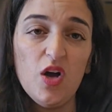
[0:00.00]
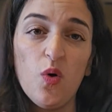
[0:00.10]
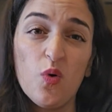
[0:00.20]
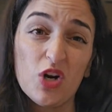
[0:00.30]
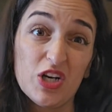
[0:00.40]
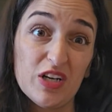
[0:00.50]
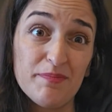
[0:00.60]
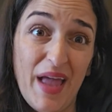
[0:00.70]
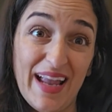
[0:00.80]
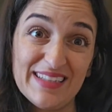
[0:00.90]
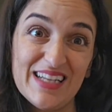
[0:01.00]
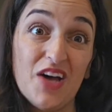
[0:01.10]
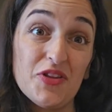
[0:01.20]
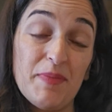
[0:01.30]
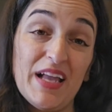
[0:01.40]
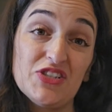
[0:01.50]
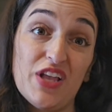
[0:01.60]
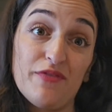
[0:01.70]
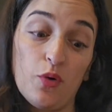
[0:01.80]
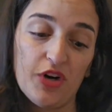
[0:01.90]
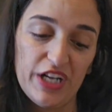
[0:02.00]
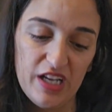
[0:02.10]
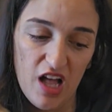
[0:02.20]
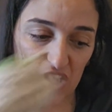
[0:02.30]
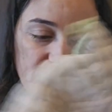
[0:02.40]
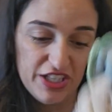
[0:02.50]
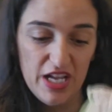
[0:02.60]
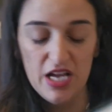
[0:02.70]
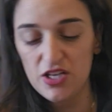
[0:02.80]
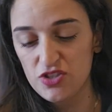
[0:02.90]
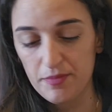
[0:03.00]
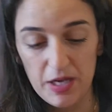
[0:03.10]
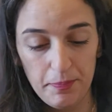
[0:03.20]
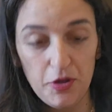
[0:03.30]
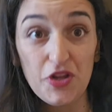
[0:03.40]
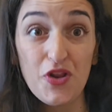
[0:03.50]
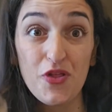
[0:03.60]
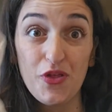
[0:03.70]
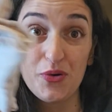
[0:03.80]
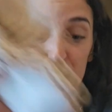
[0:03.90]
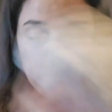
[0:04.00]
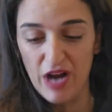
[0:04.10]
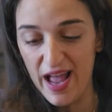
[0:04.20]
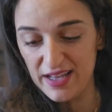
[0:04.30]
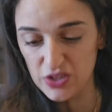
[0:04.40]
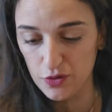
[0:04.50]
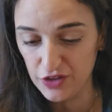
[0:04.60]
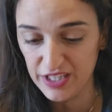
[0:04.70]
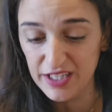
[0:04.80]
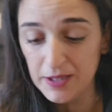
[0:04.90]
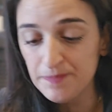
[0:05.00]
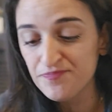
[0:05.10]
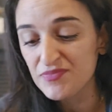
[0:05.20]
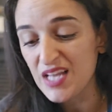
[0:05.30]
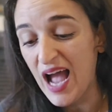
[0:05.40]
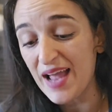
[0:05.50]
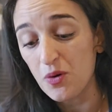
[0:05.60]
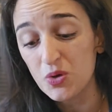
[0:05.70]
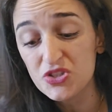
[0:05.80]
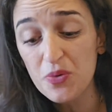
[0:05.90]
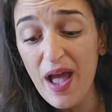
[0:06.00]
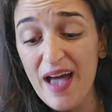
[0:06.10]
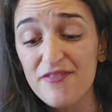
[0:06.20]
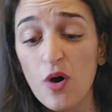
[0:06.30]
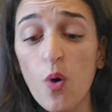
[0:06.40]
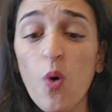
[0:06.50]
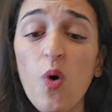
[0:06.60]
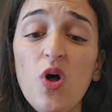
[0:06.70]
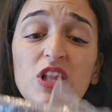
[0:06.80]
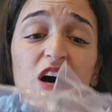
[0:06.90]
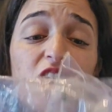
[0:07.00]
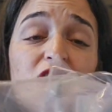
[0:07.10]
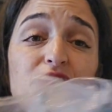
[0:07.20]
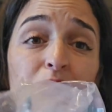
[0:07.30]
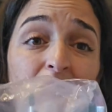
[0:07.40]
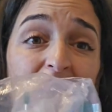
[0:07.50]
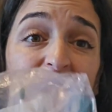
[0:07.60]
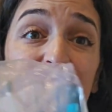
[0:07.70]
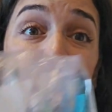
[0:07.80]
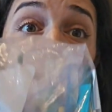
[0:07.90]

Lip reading: or paint on the page they've already colored. So I'm gonna put those rags over here. I also have all of my